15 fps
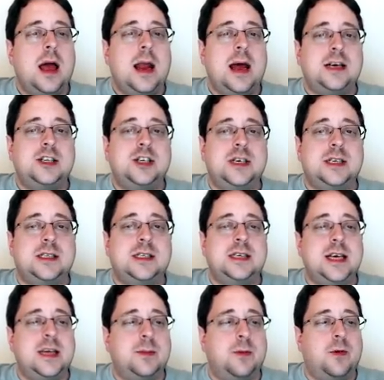And as you can
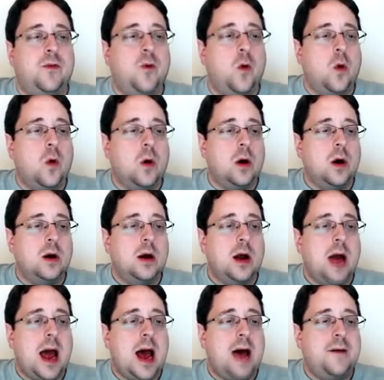see, the before,
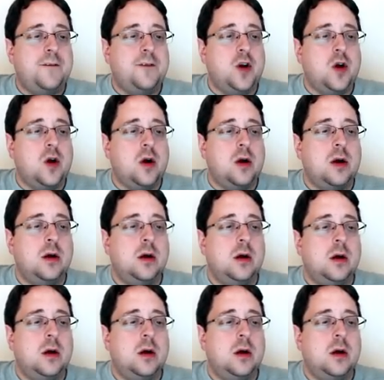after,